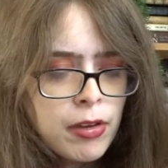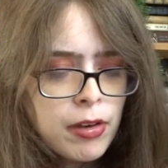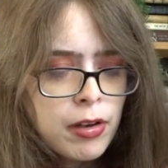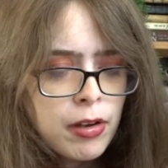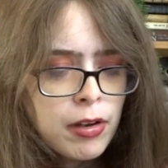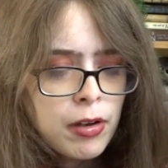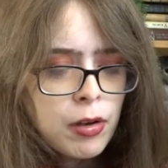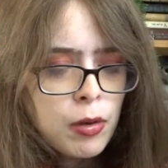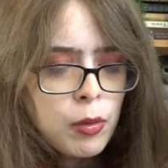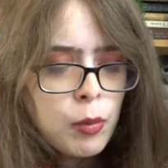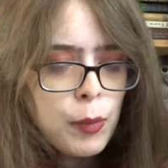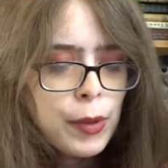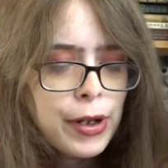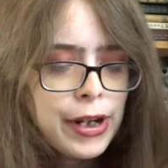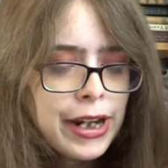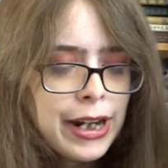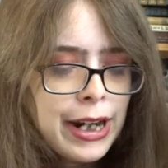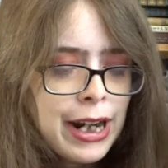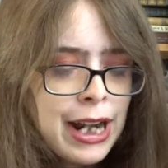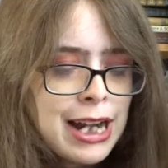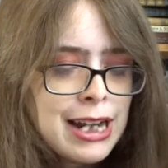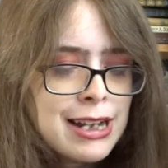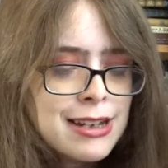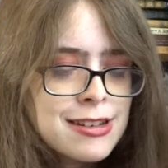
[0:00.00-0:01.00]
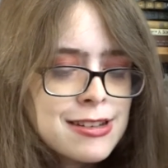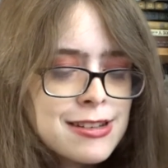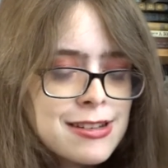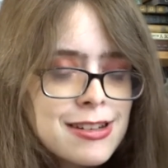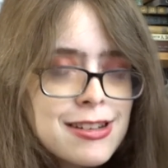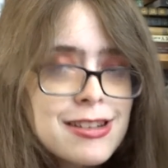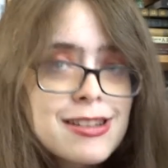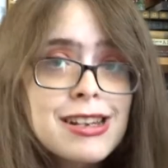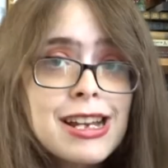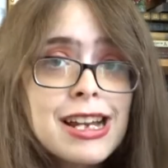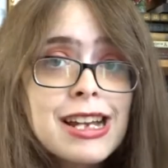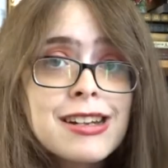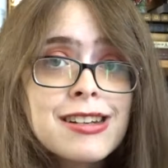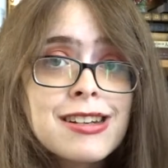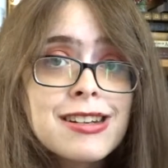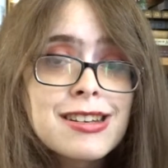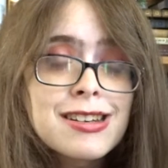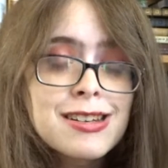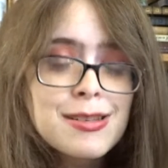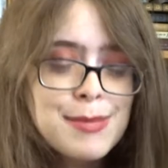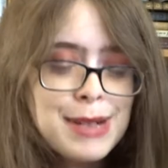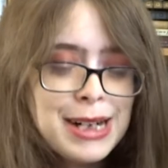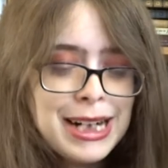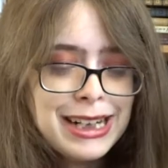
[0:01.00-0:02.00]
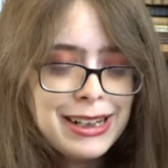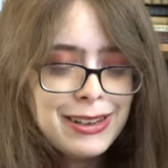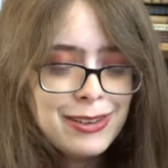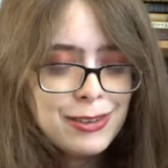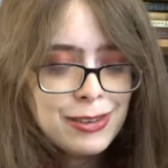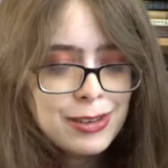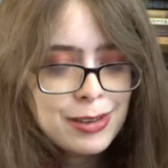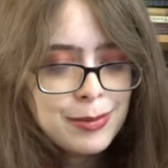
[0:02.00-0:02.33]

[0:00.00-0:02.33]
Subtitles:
When I asked, Santa smiled.